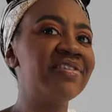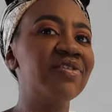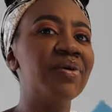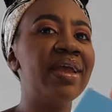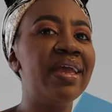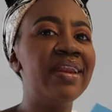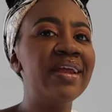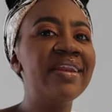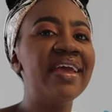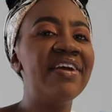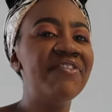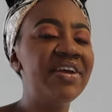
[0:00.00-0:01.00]
So in
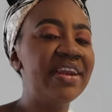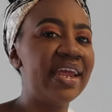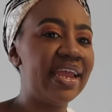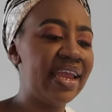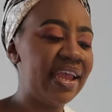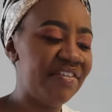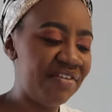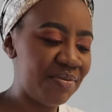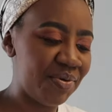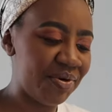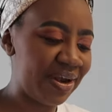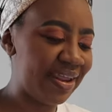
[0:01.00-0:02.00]
it, every day, every
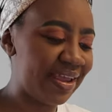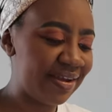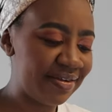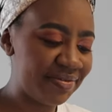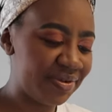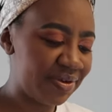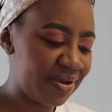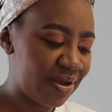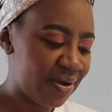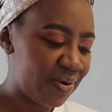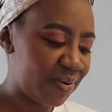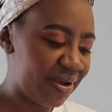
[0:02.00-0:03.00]
morning
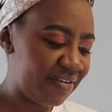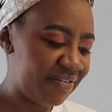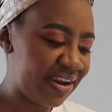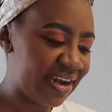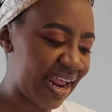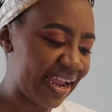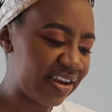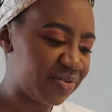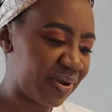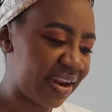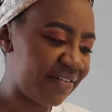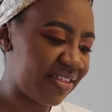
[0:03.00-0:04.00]
or every night,
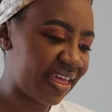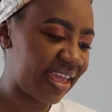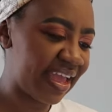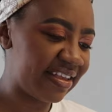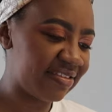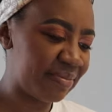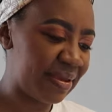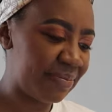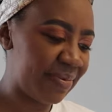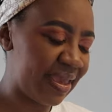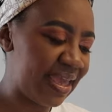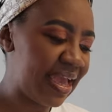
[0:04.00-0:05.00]
whatever the case may
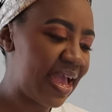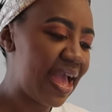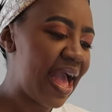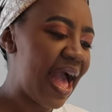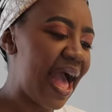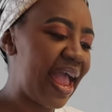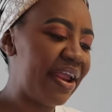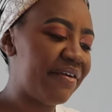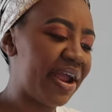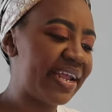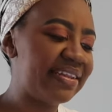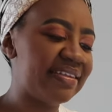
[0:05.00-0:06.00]
be, I
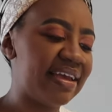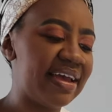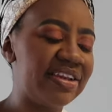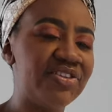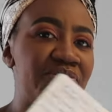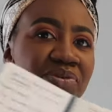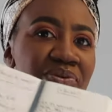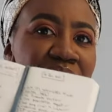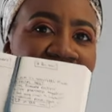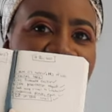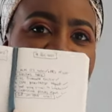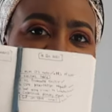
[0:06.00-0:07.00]
write a to-do
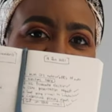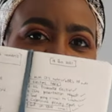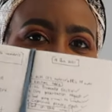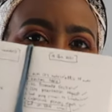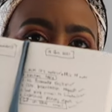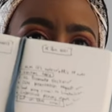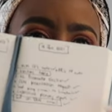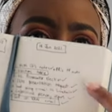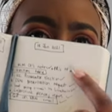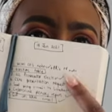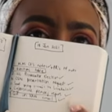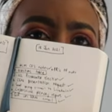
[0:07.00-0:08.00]
list.
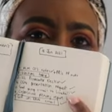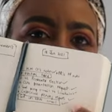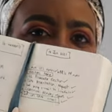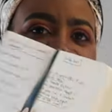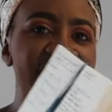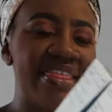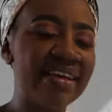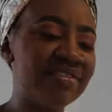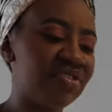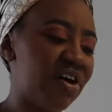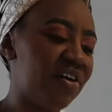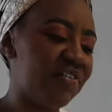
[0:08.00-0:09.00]
And then I check
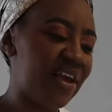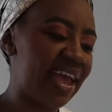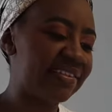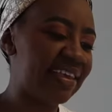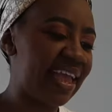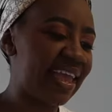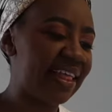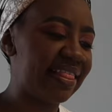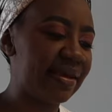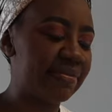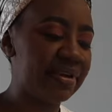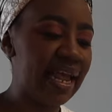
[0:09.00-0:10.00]
things off as I get
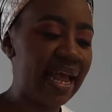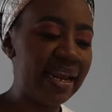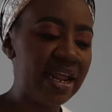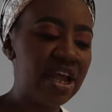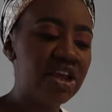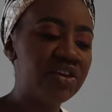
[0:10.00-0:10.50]
them done.